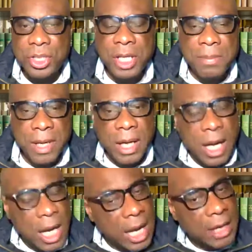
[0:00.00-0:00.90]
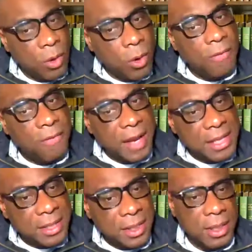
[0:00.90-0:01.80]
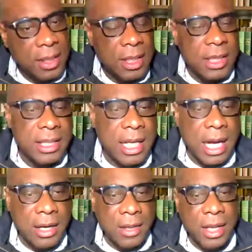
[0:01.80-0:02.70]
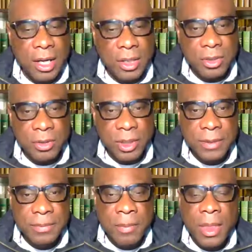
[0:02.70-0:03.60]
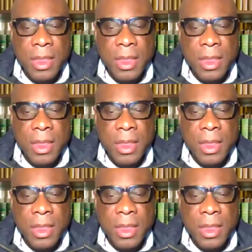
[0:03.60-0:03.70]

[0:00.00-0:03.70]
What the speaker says: cheaper and or faster than another country,